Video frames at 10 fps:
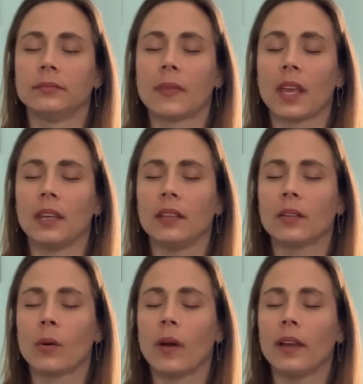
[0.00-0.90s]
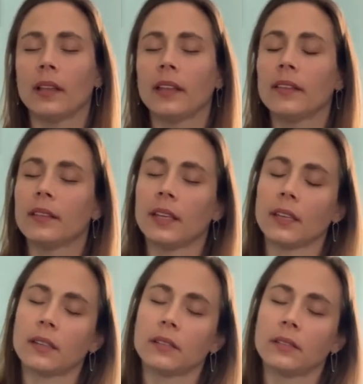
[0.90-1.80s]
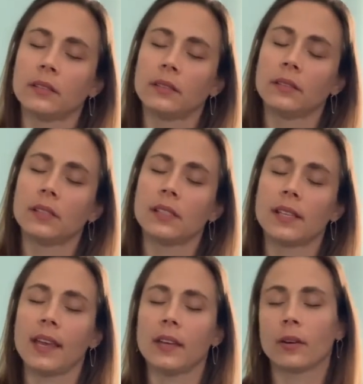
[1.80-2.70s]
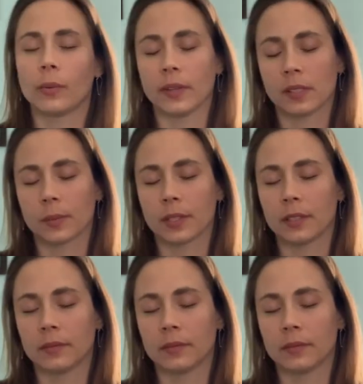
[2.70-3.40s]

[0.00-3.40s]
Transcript: and either quietly think, say, or whisper,